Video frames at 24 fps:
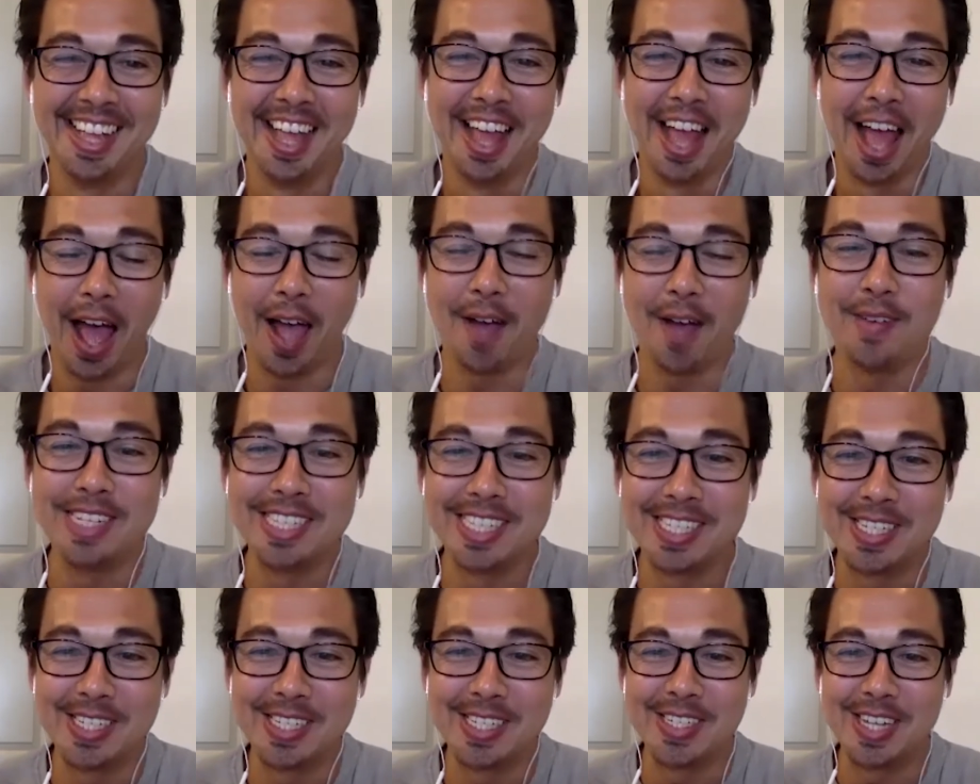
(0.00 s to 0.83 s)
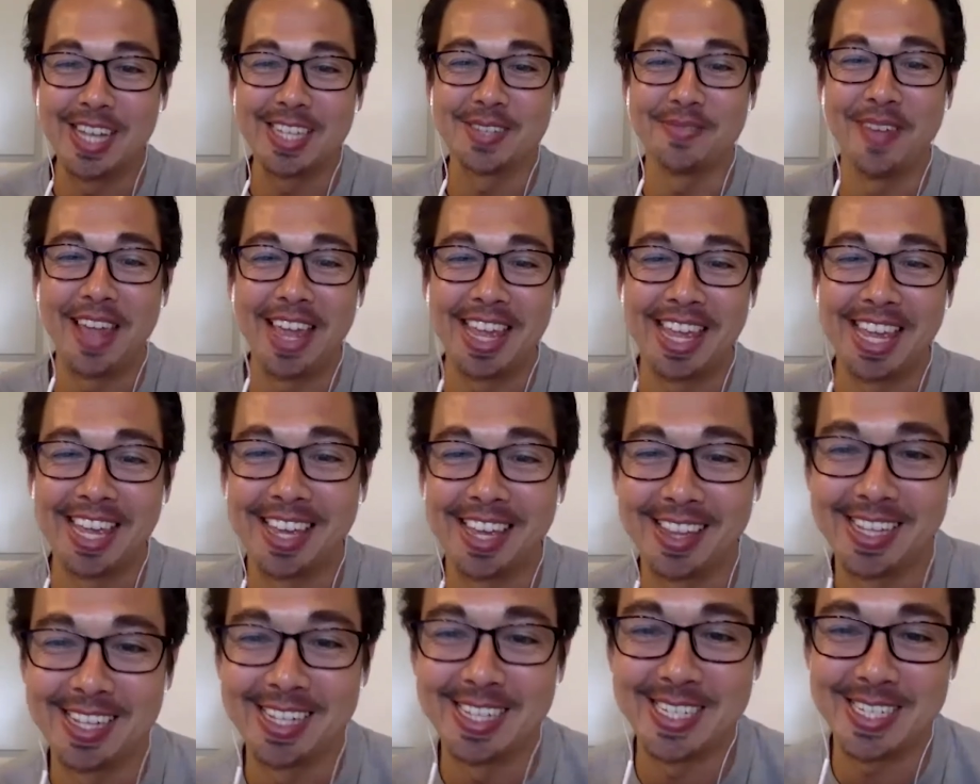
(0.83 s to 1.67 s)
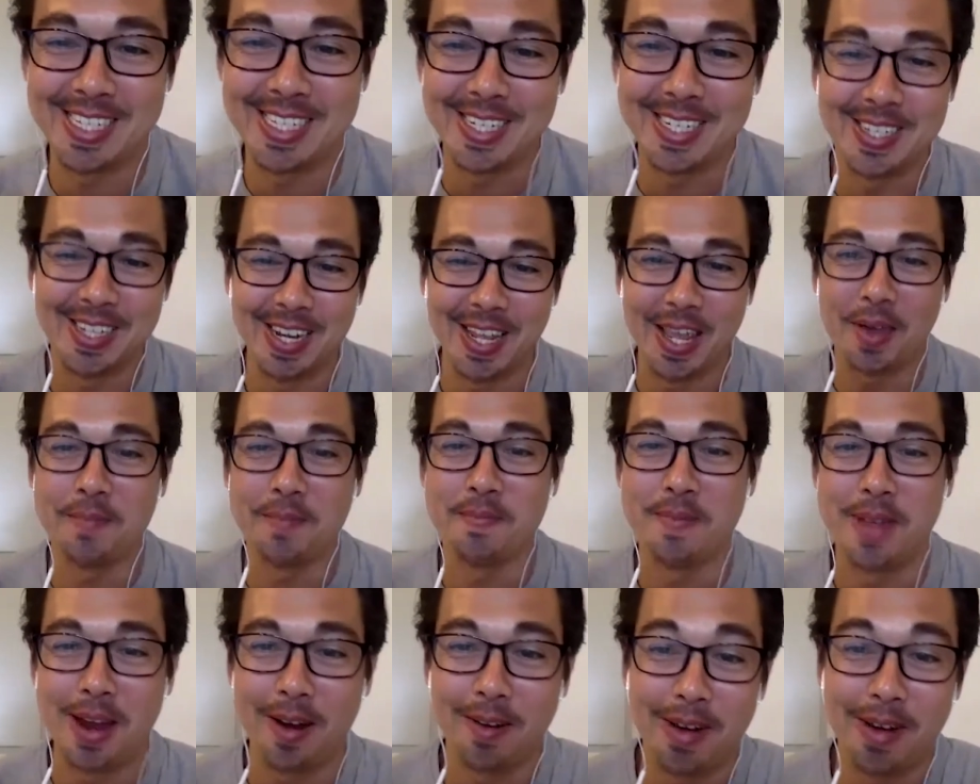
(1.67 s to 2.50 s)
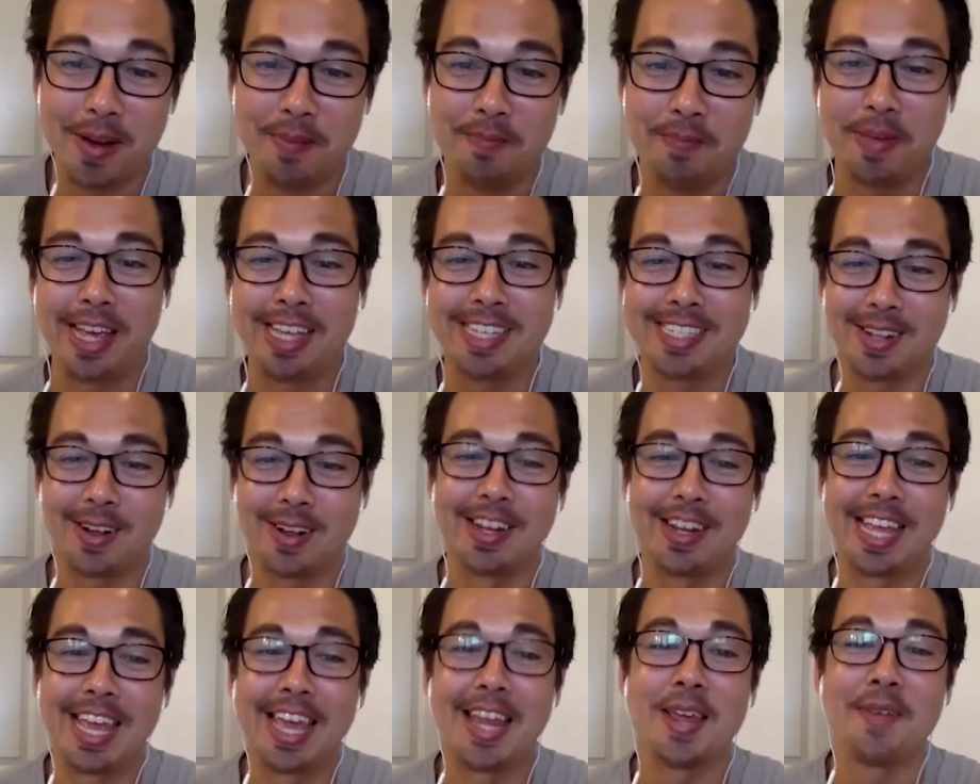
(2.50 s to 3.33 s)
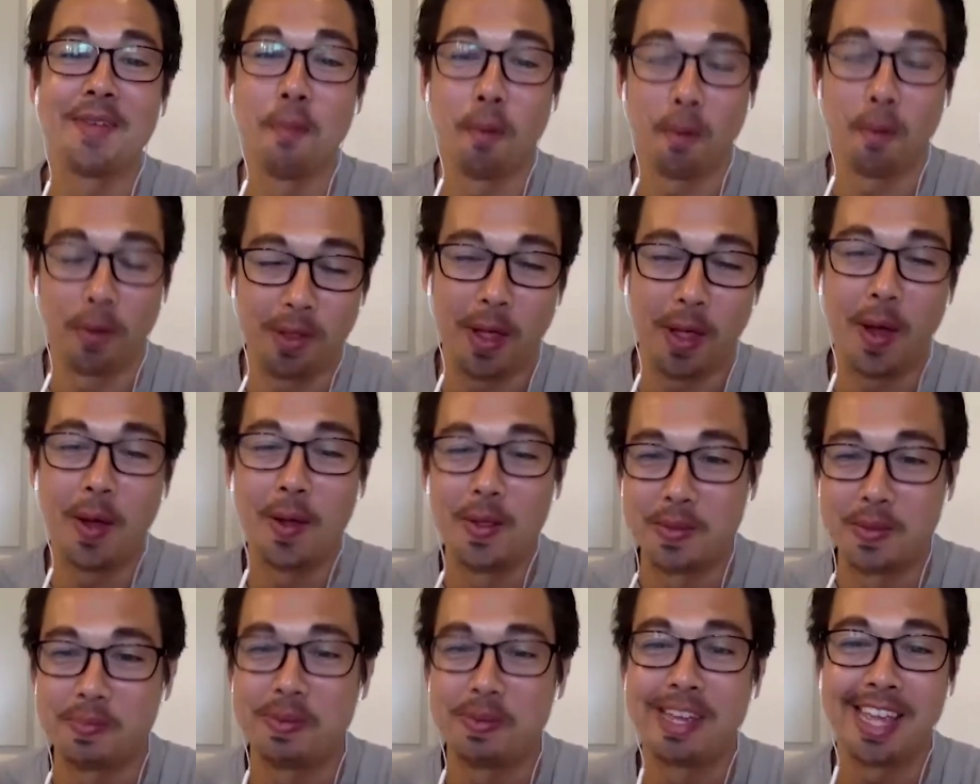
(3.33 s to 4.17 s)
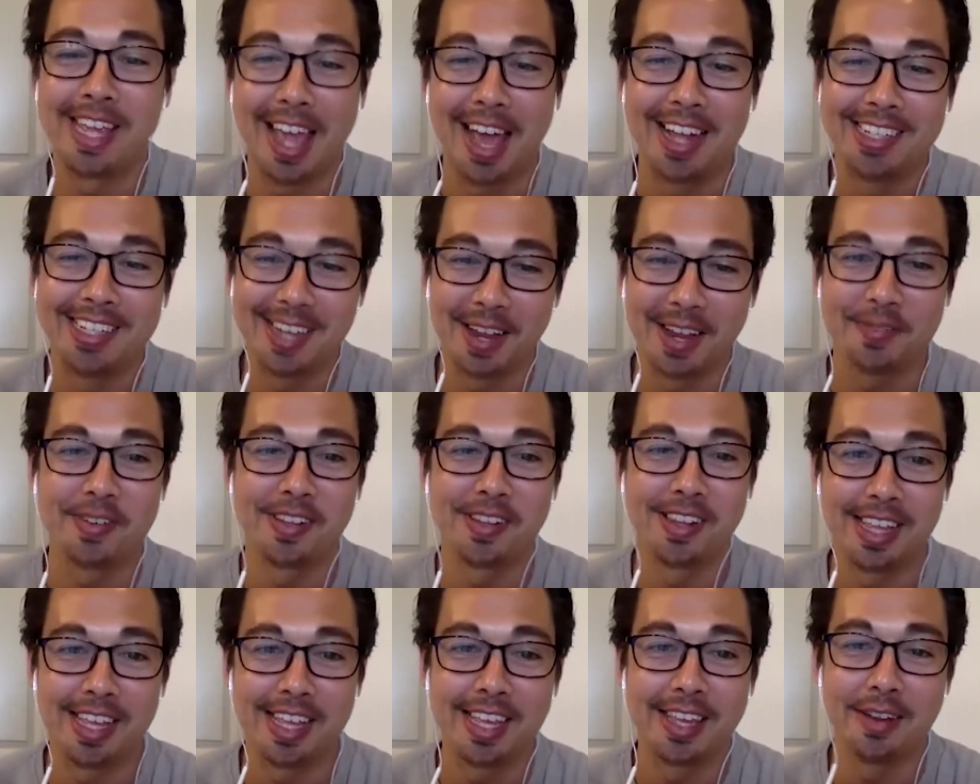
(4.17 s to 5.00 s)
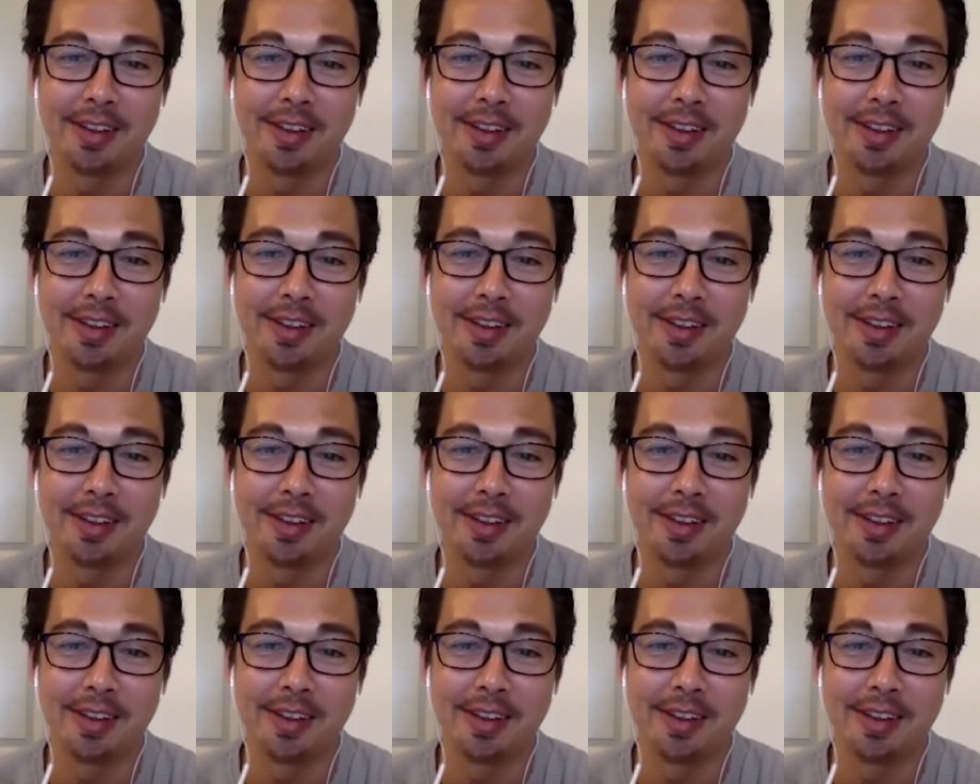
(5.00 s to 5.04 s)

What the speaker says: I wouldn't suggest making the decision to get married based on getting more loans, but yeah, definitely.